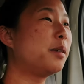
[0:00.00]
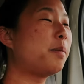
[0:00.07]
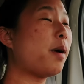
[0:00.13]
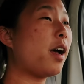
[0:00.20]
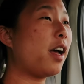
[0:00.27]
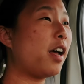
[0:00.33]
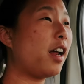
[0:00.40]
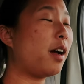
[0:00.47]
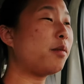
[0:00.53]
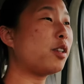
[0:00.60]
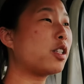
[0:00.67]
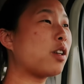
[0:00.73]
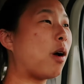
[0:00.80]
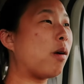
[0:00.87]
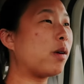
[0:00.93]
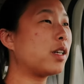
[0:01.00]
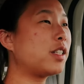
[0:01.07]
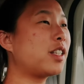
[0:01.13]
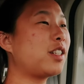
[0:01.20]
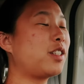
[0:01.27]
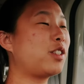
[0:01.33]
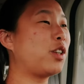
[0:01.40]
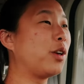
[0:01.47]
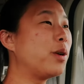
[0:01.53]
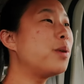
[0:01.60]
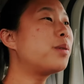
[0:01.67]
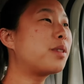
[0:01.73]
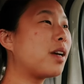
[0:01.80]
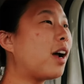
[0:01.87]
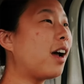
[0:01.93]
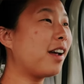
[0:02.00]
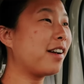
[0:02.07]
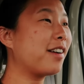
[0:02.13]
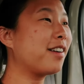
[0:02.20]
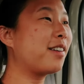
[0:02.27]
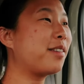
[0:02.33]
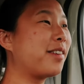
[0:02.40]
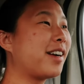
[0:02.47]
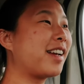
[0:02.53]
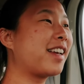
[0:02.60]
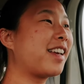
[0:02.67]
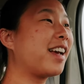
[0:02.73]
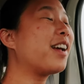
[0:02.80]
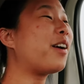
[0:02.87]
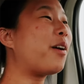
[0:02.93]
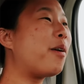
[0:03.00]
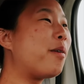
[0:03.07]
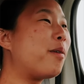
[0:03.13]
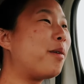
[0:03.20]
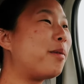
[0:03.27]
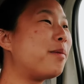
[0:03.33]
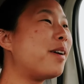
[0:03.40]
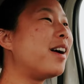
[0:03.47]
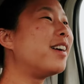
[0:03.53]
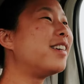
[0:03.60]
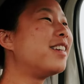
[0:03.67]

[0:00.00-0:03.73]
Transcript: but I'm just always too tired when I get home.